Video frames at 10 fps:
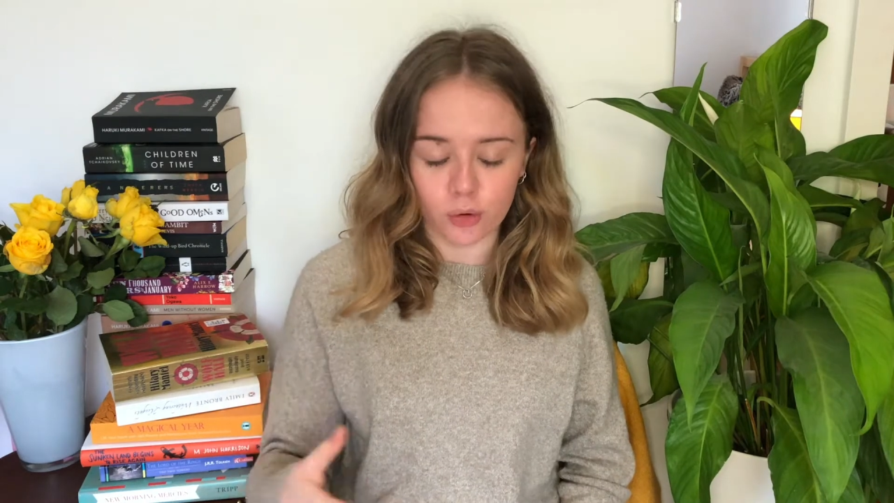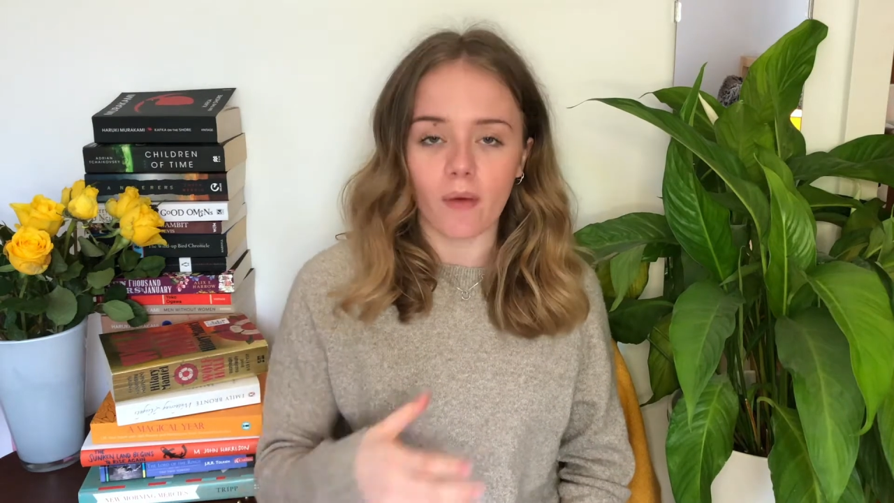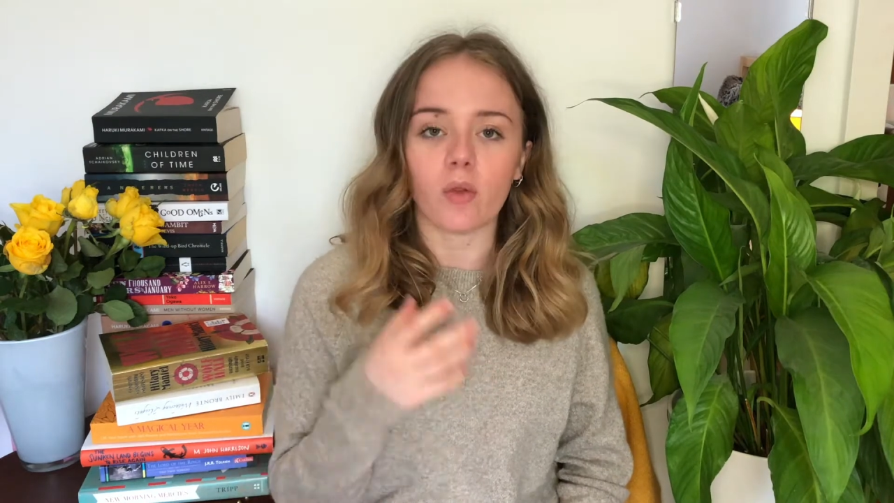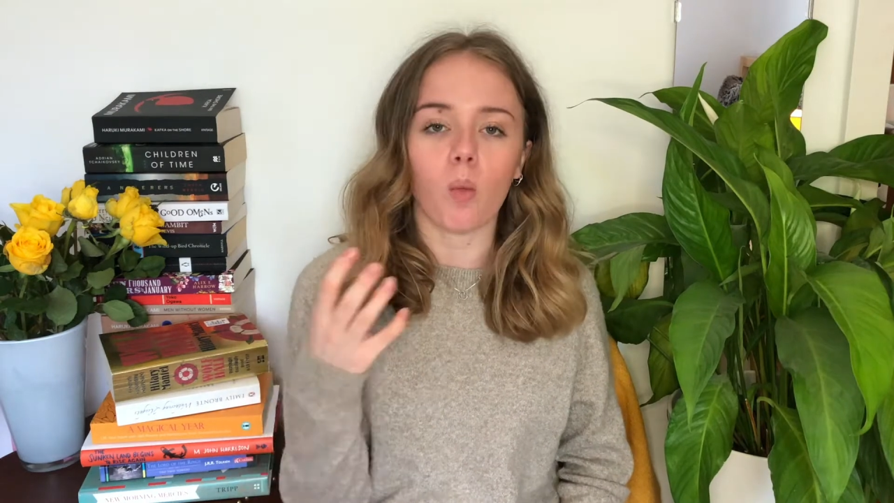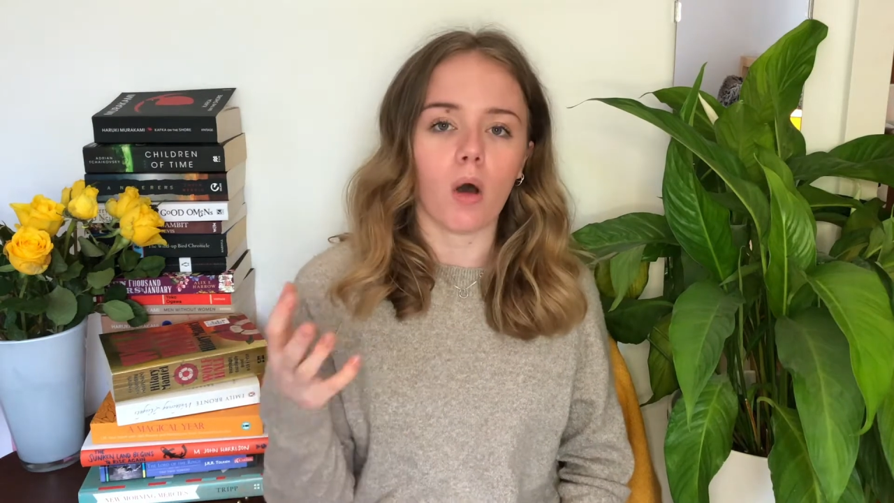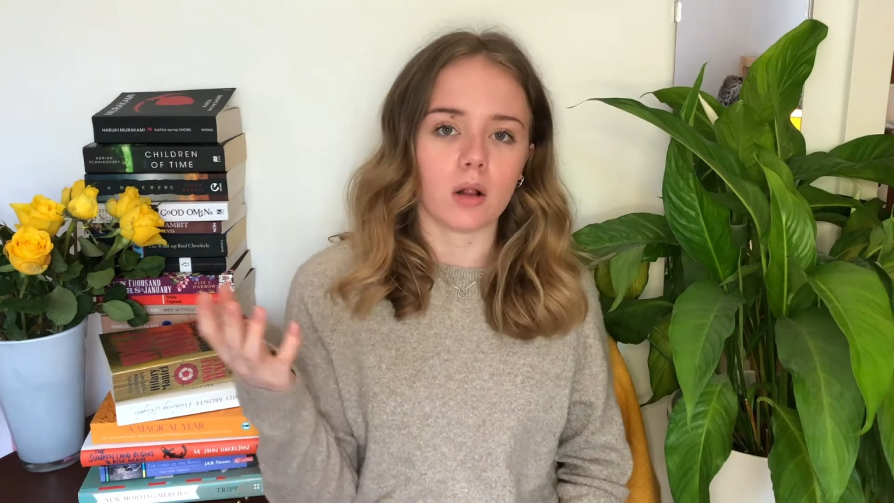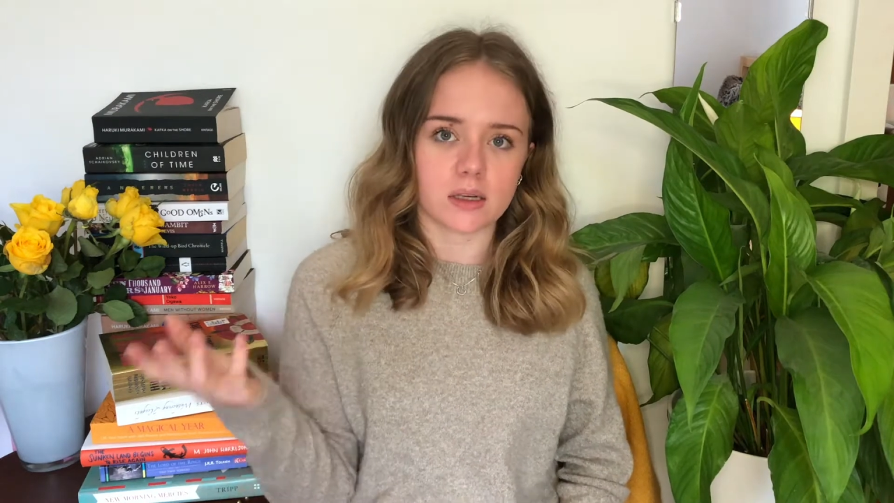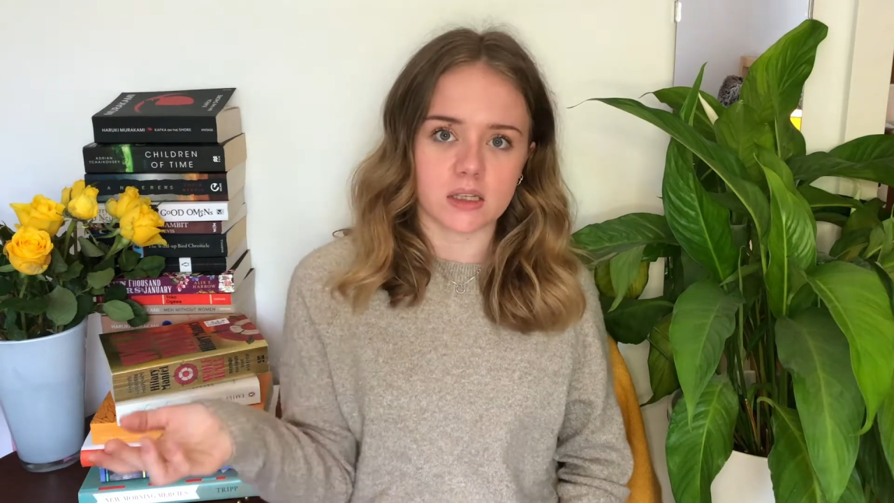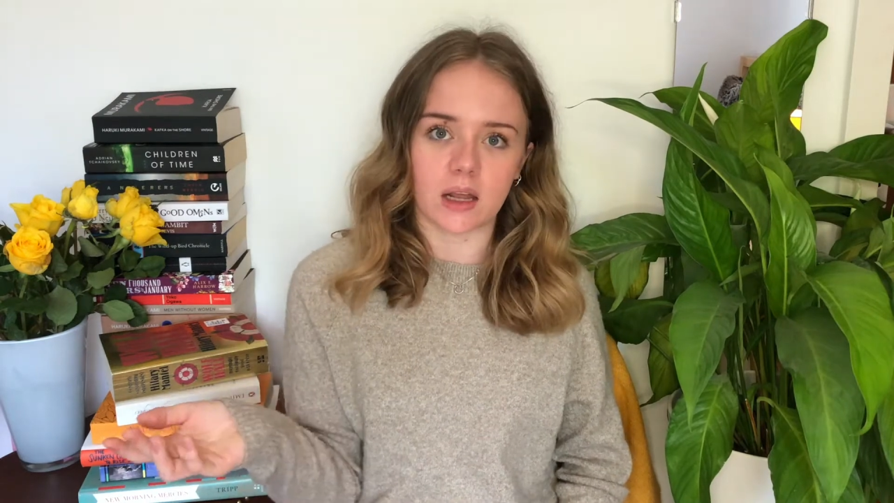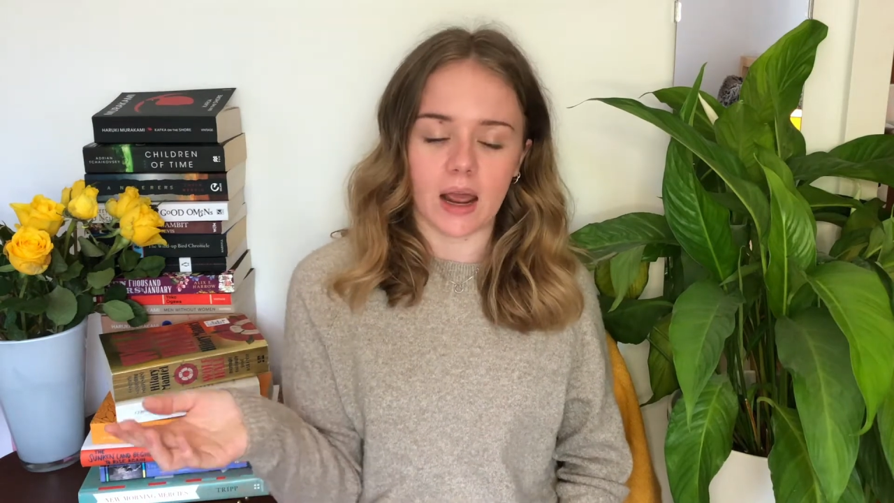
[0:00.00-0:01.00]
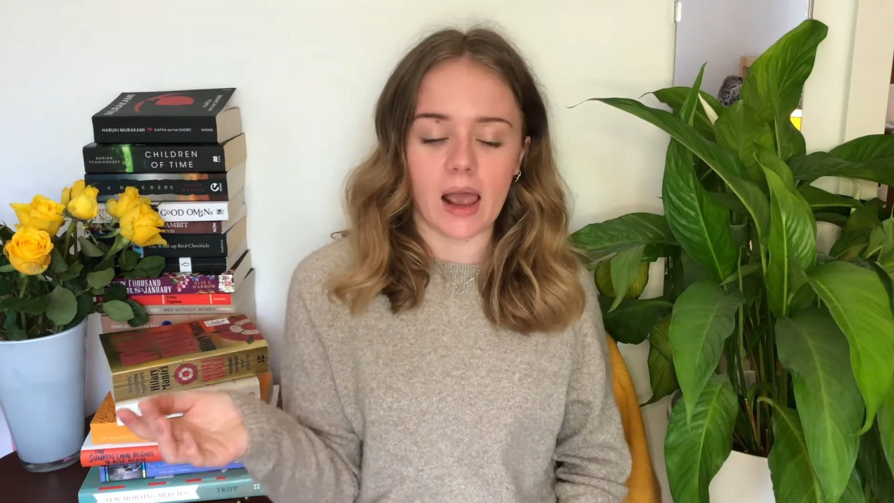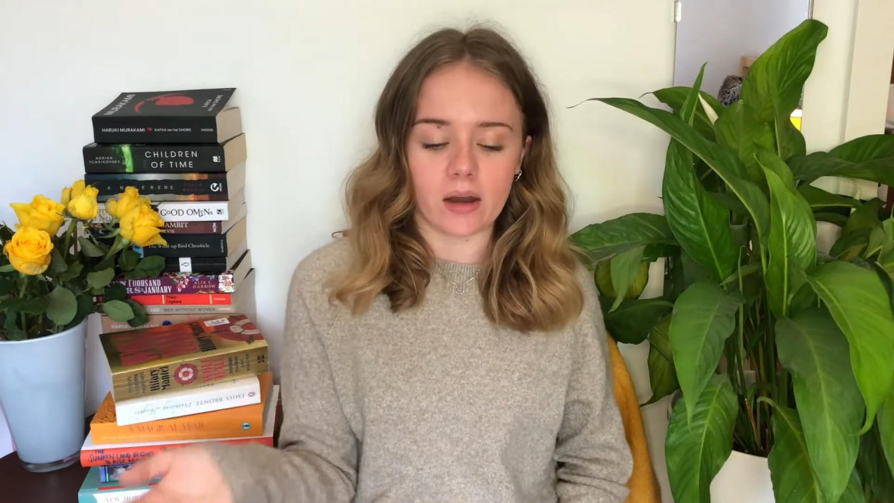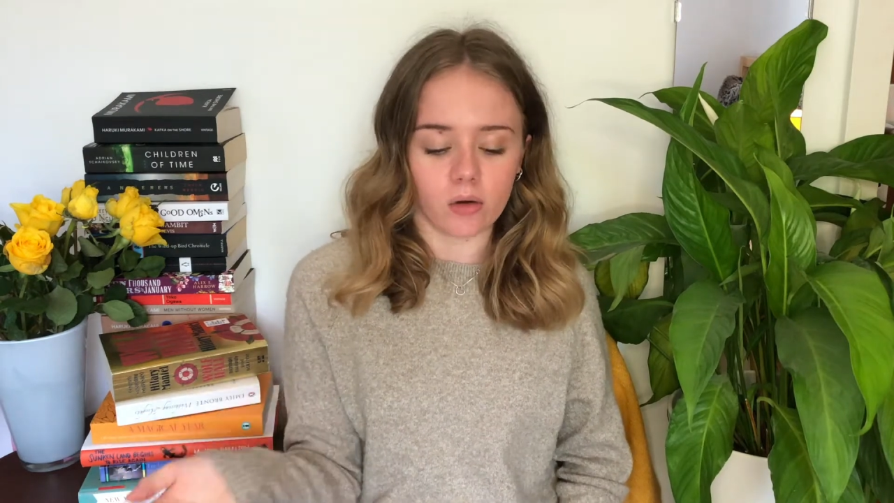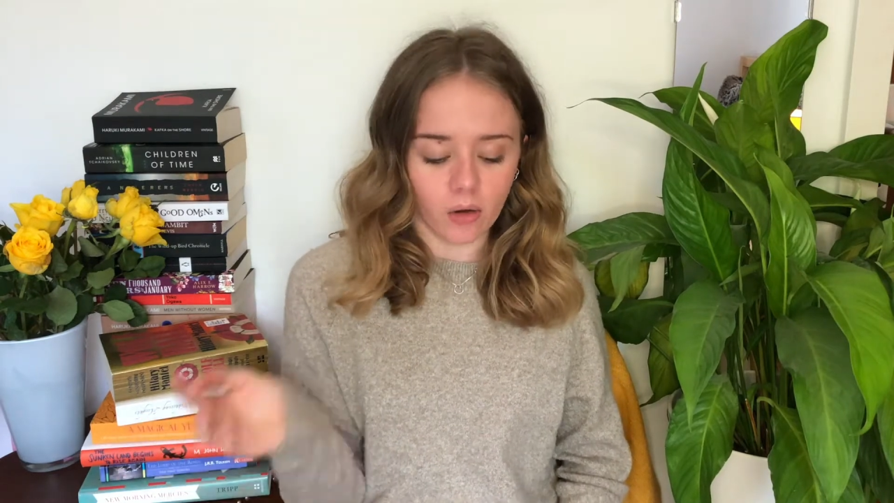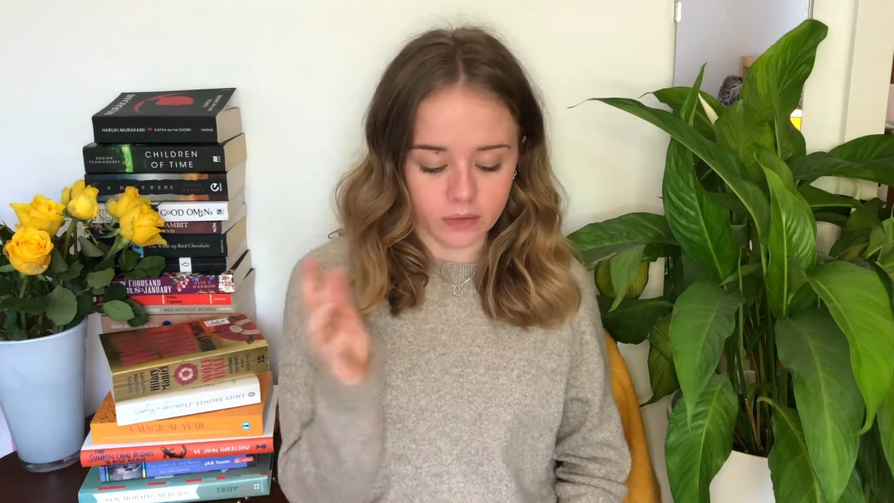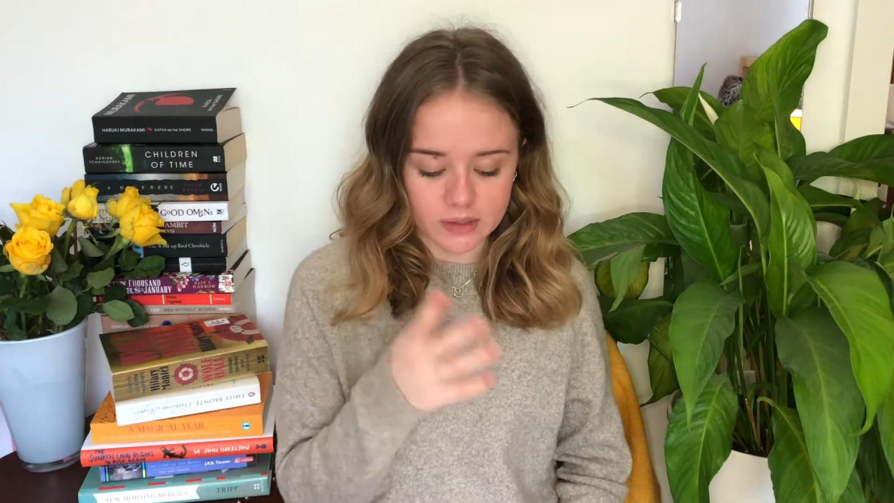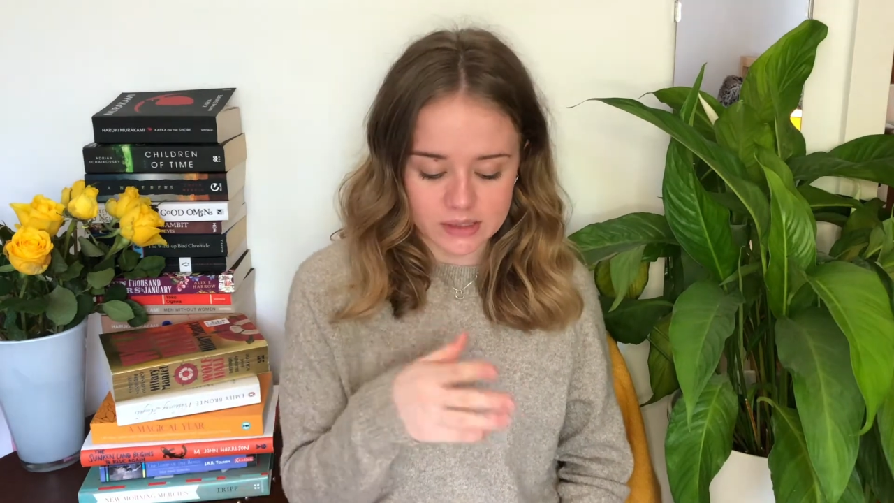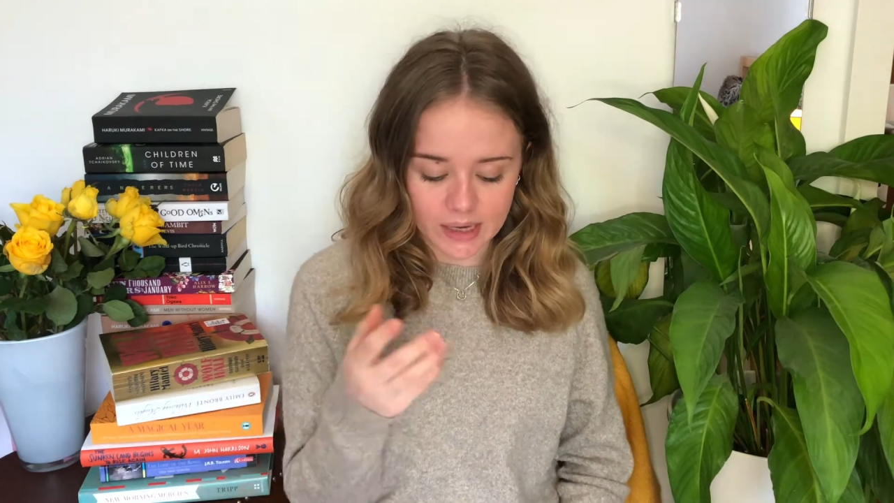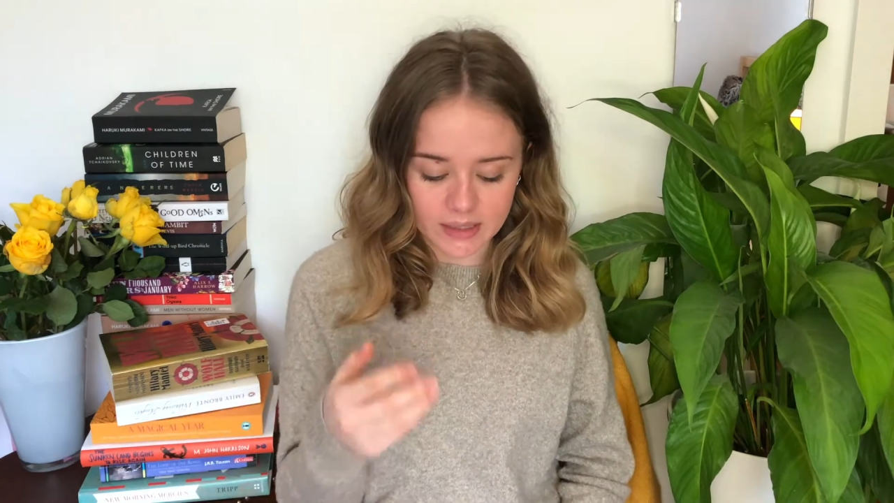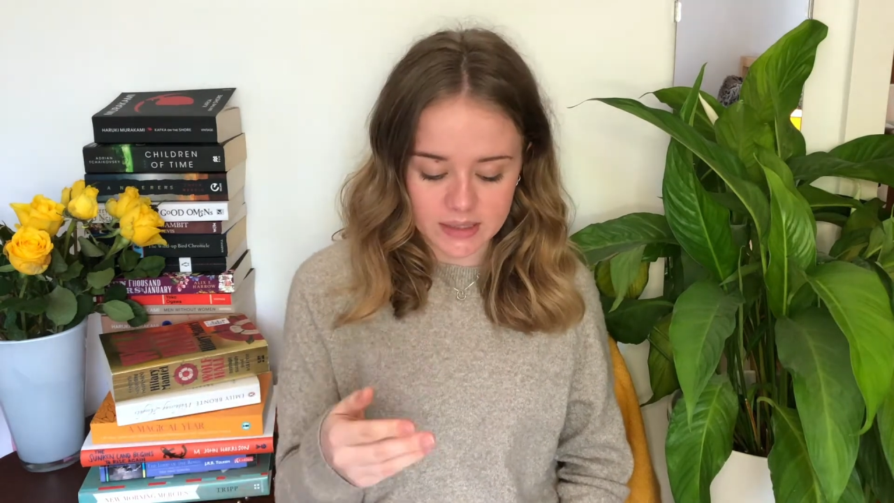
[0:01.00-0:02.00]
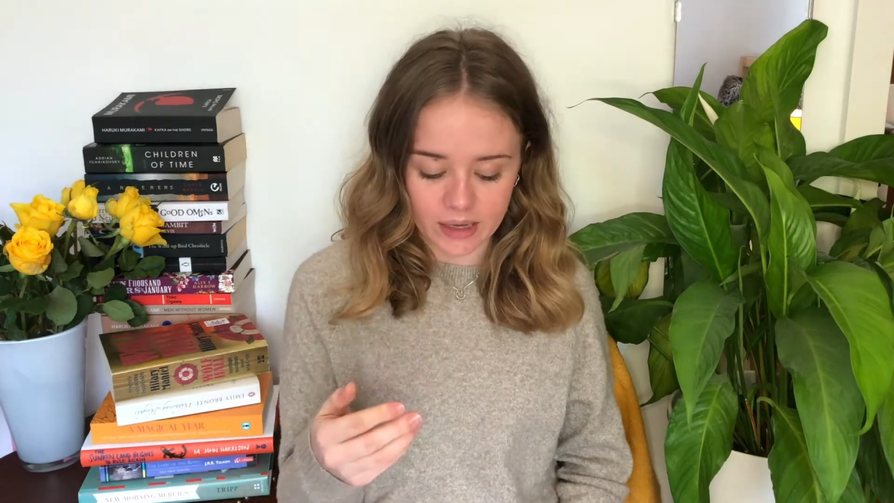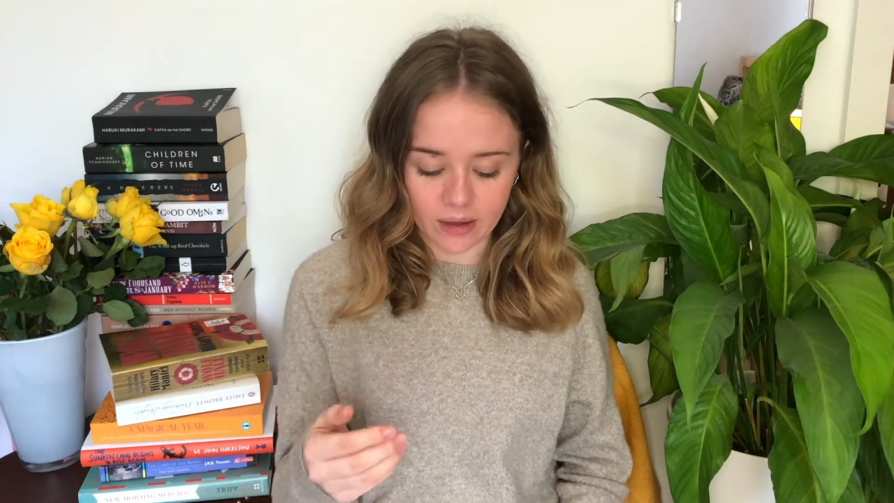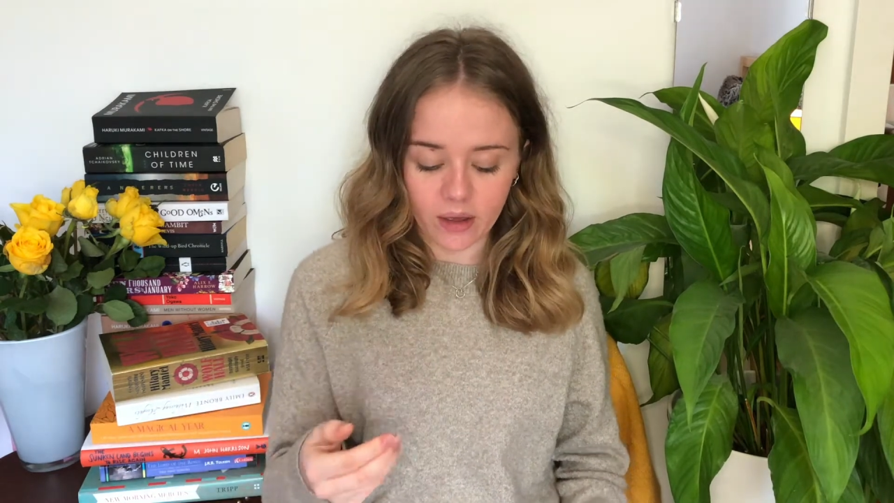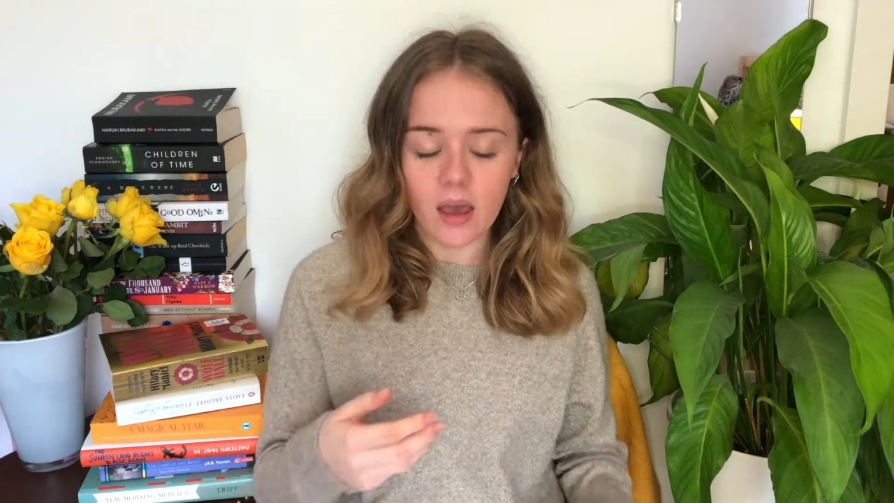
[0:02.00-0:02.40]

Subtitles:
and the world is going to end on the set date.